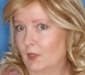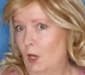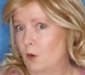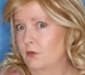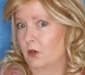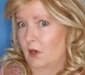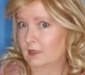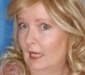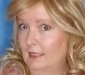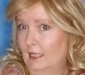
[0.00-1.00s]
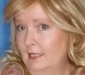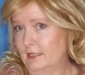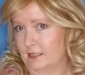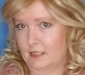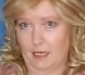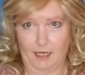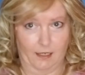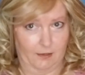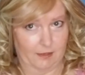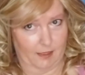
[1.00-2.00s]
Overall, I like the
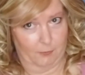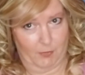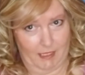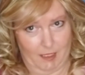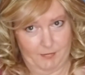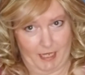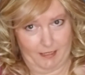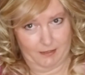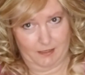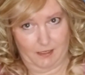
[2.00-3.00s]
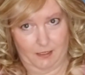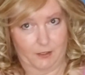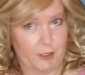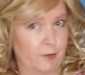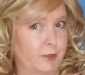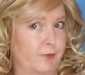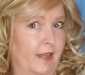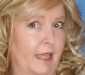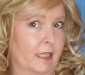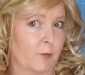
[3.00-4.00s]
style. While I'm not a huge
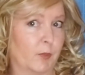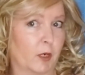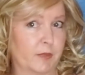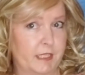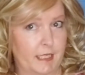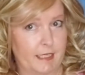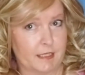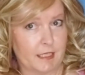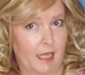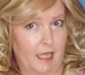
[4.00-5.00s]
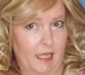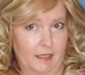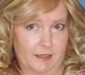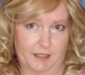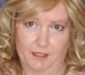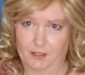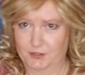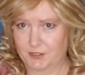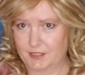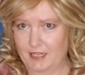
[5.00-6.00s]
fan of permatease,
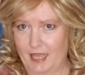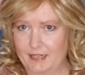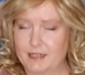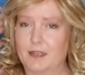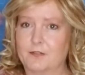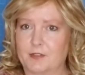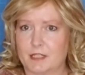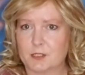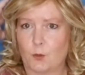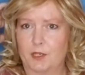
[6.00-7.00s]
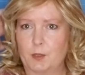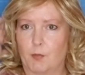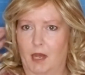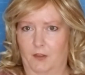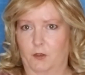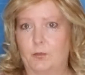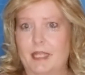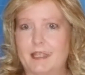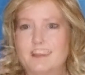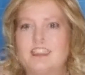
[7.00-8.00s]
there's not enough that's going to bother
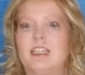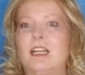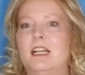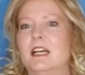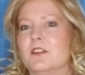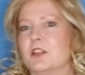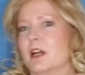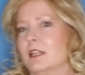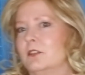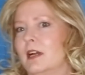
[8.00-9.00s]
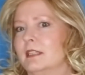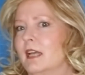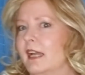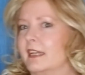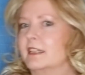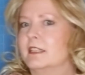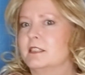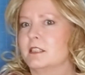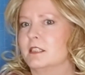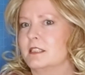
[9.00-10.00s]
me. The color I like.
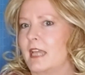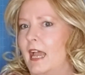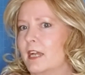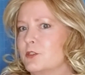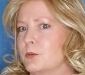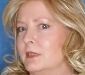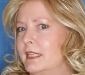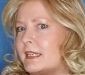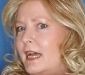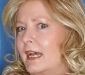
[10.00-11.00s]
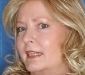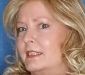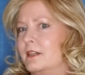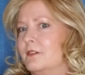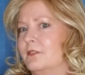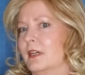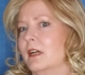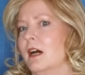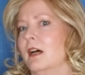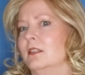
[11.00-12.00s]
This is actually kind of a
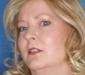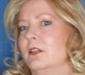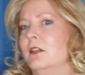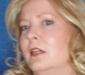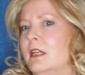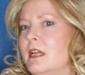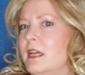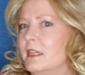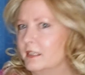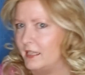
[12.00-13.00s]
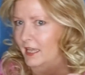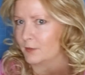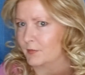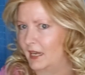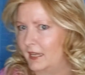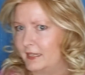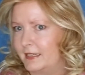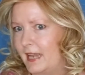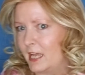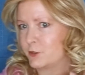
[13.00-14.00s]
color that my
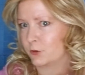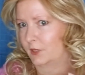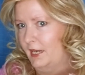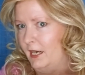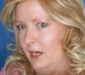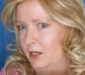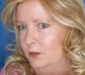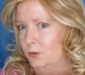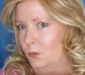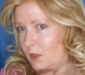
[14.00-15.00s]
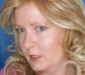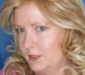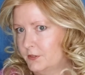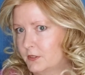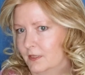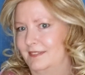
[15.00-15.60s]
natural hair was.